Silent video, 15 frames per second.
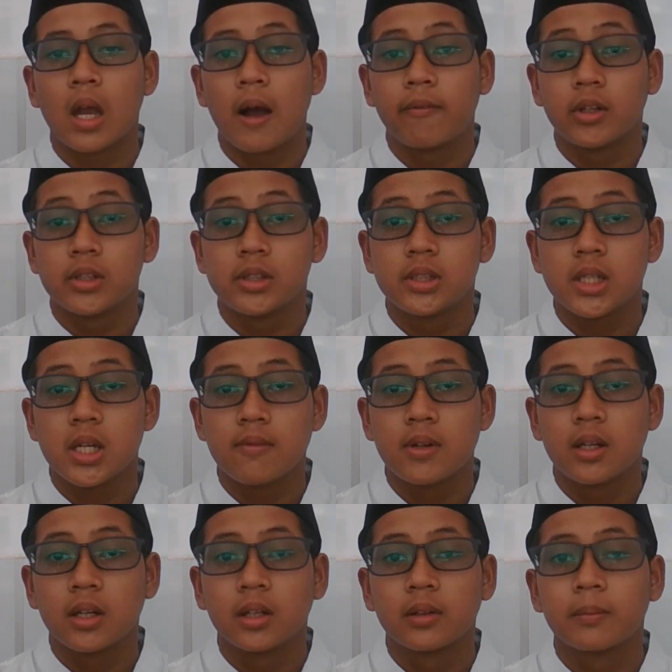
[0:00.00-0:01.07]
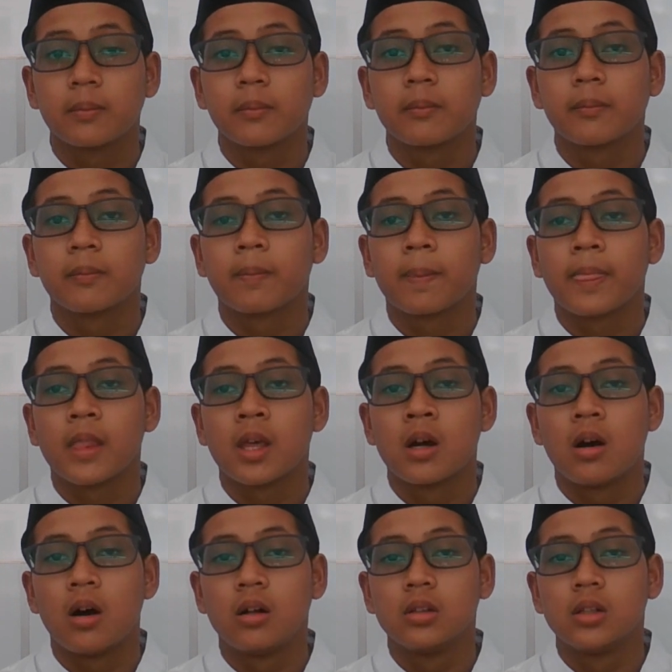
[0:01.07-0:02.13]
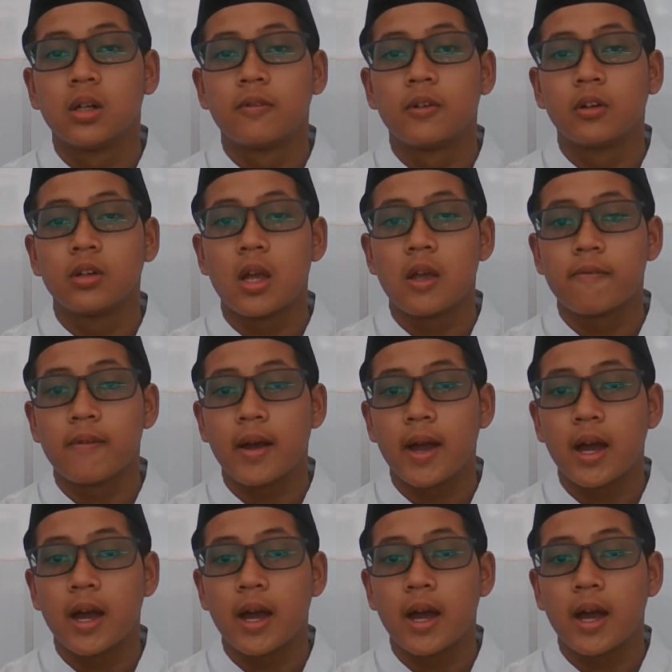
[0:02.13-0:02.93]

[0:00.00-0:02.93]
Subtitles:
After this event, Allah forgave